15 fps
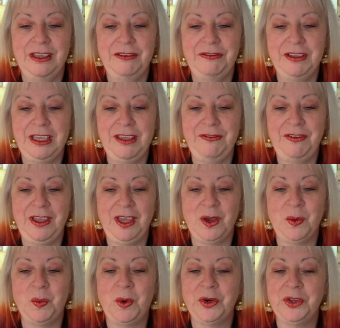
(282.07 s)
forgiving
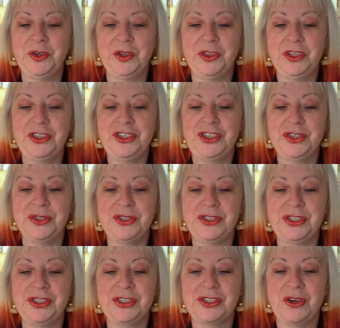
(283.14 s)
one another
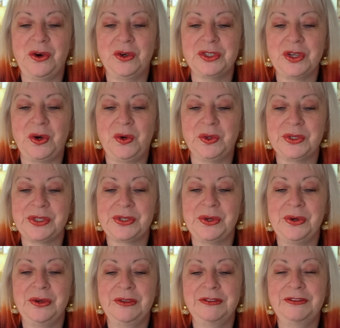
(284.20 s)
just as God
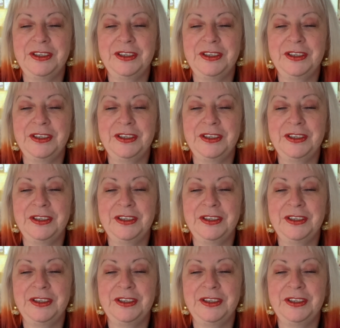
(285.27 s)
also